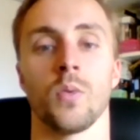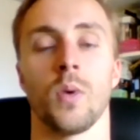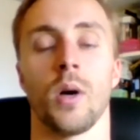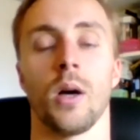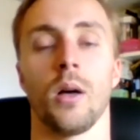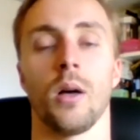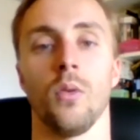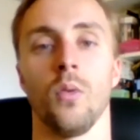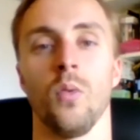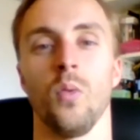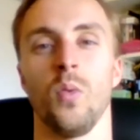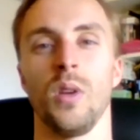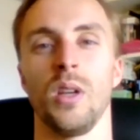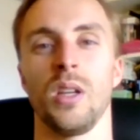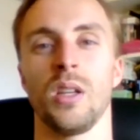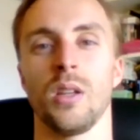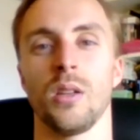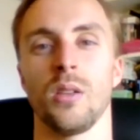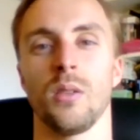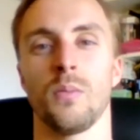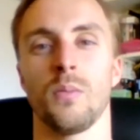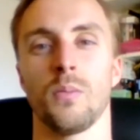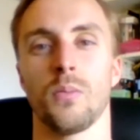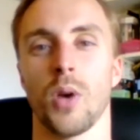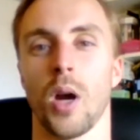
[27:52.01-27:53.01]
well, we
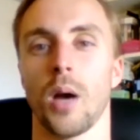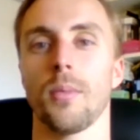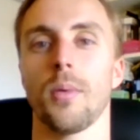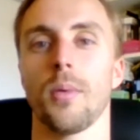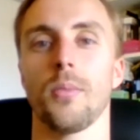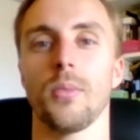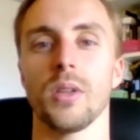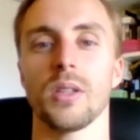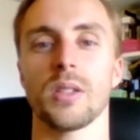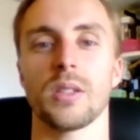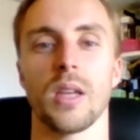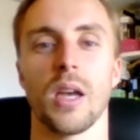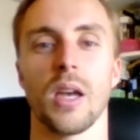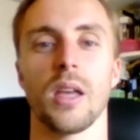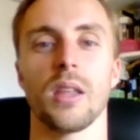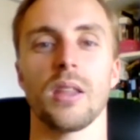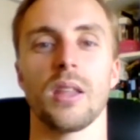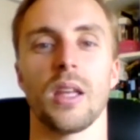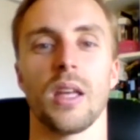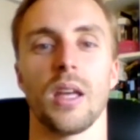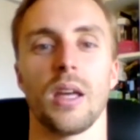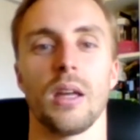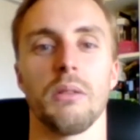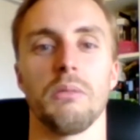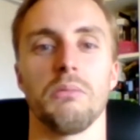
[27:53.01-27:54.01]
could probably say
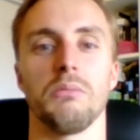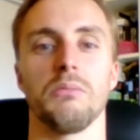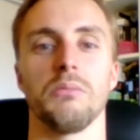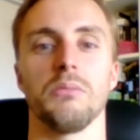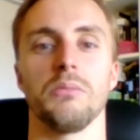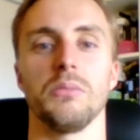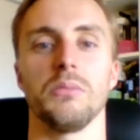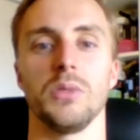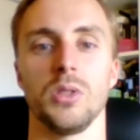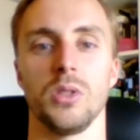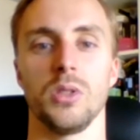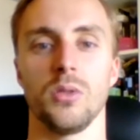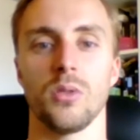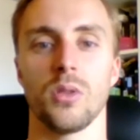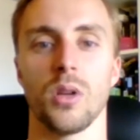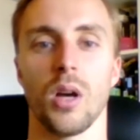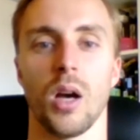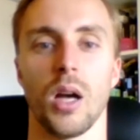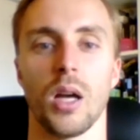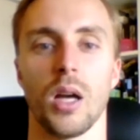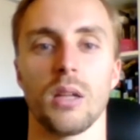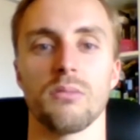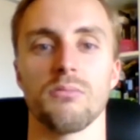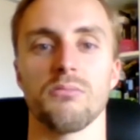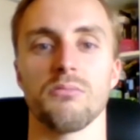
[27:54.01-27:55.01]
that you
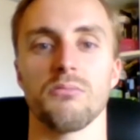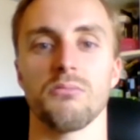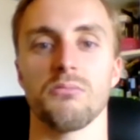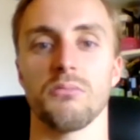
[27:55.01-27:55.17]
got